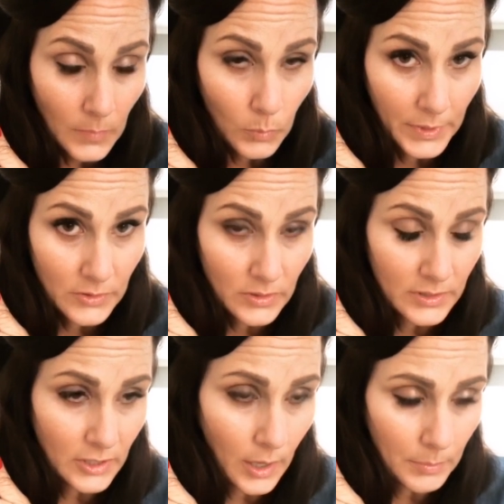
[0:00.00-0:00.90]
When I do
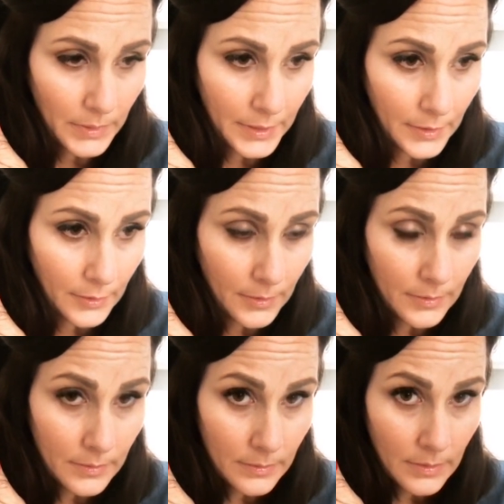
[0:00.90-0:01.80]
the top layer,
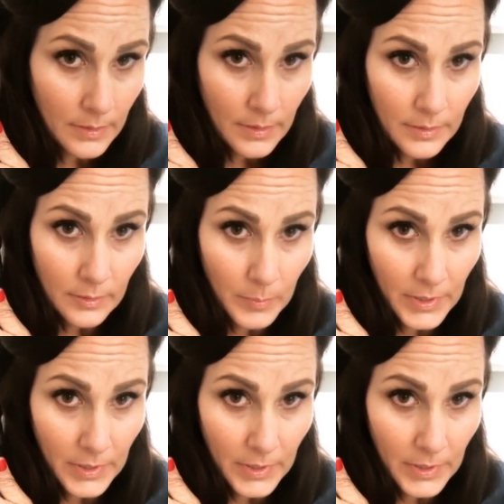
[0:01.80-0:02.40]
there'll